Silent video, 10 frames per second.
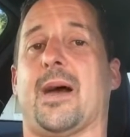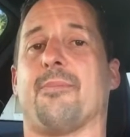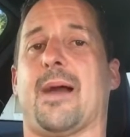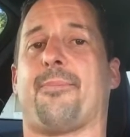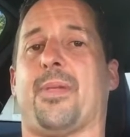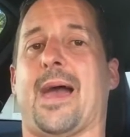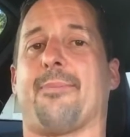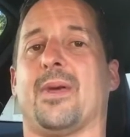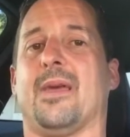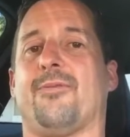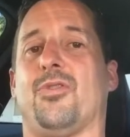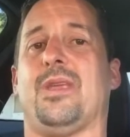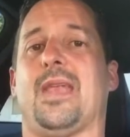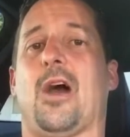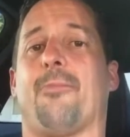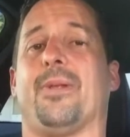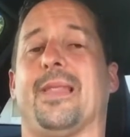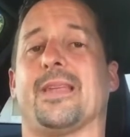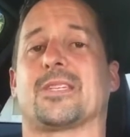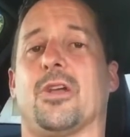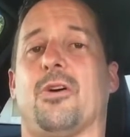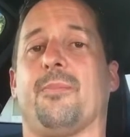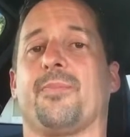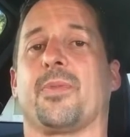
I'm Matt Plapp. If you need help, let us know.